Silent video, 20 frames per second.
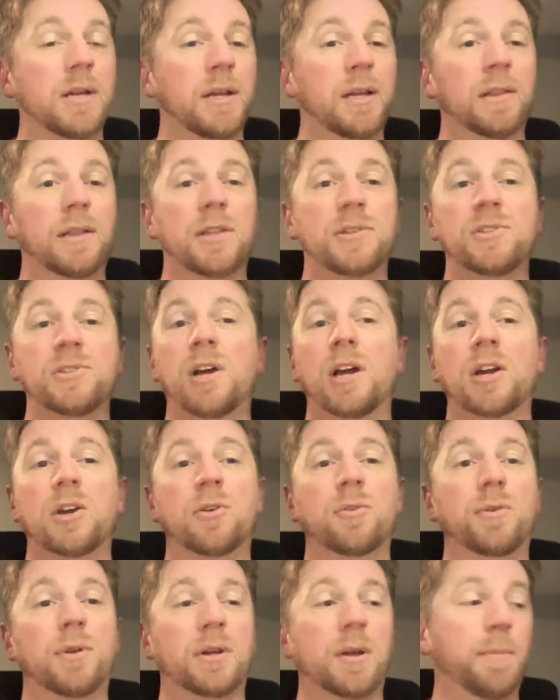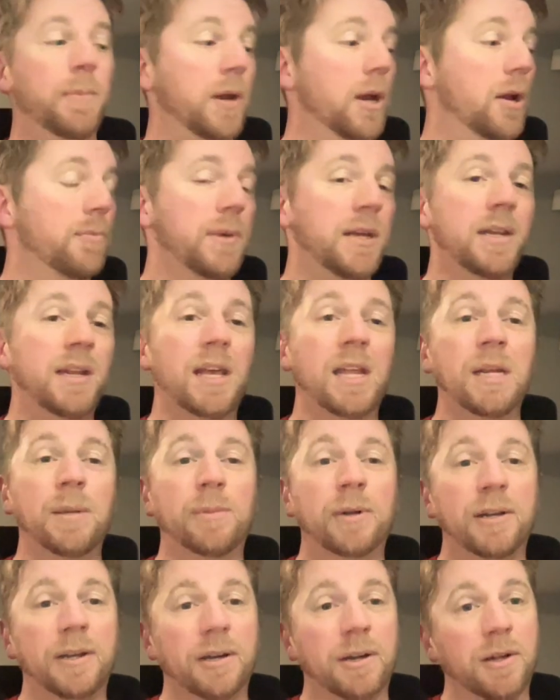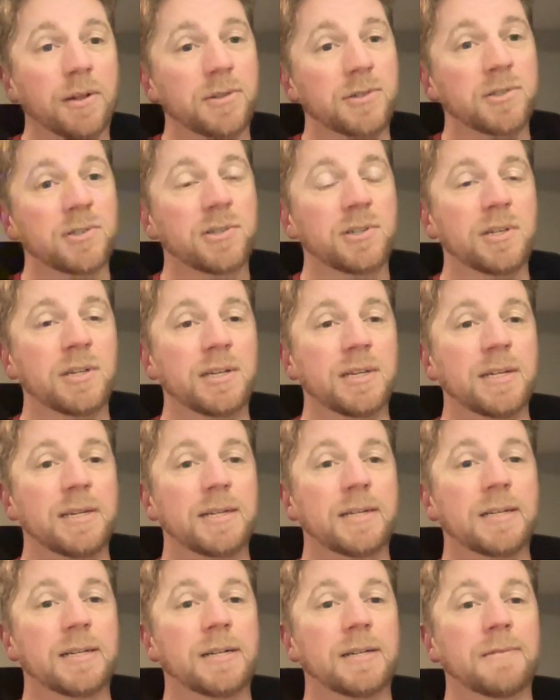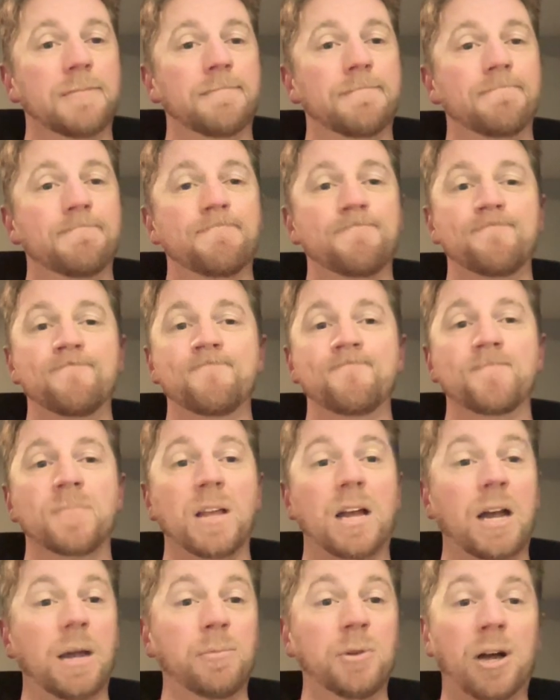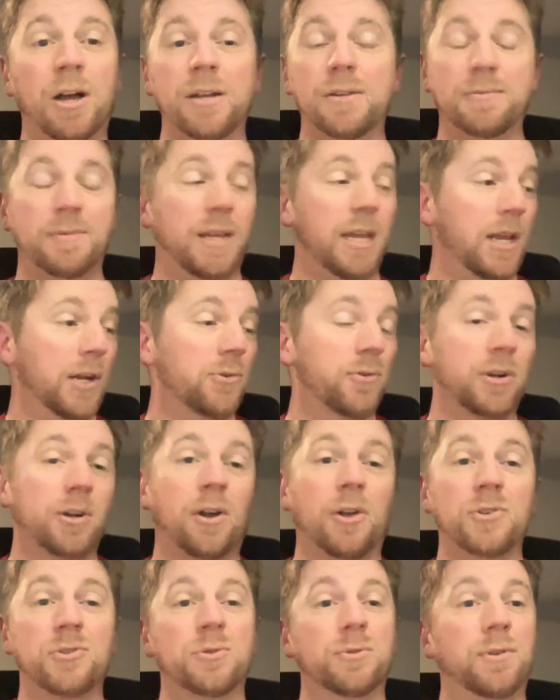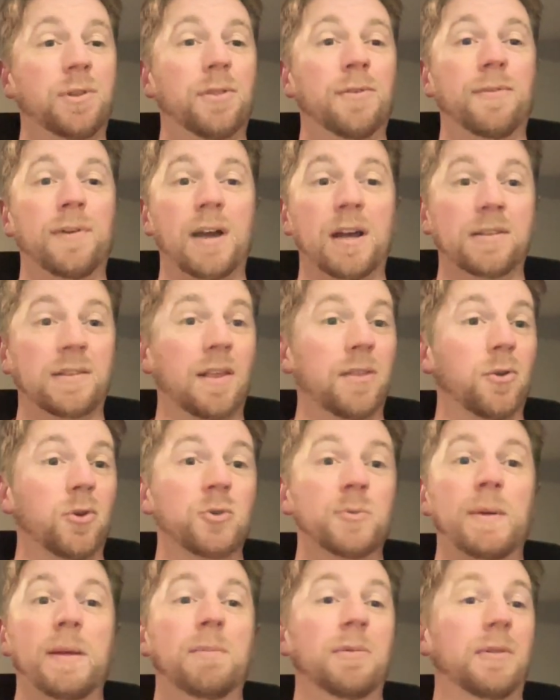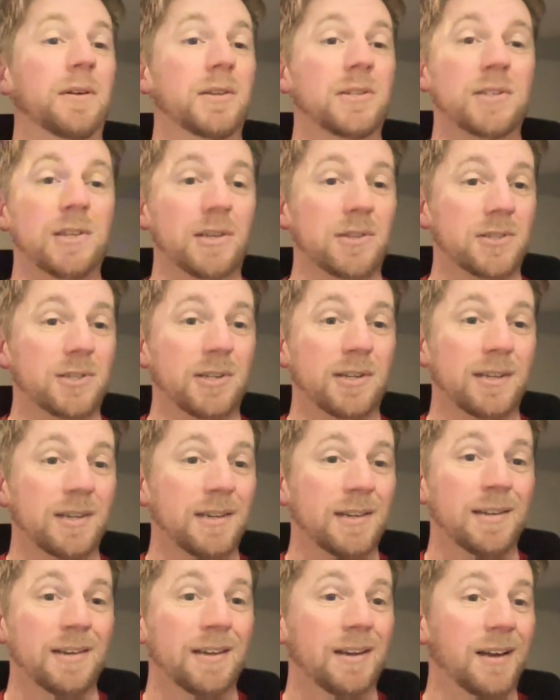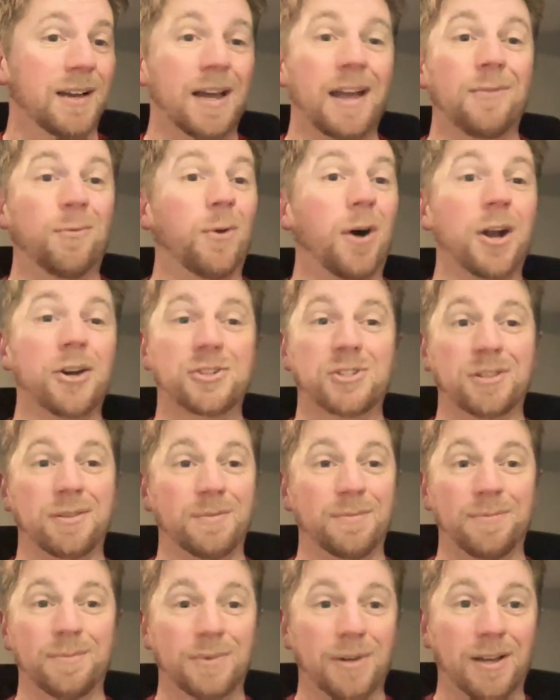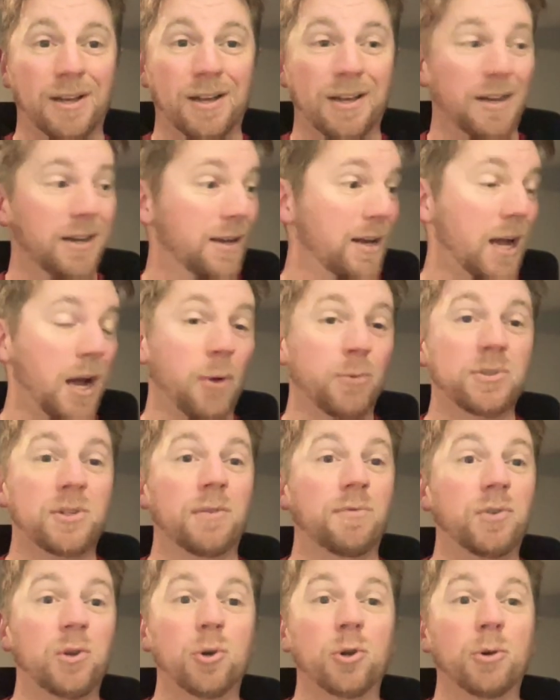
let's not compare me to anybody else. I'm not ignorant also to the fact that those people exist. I've watched them. I was a viewer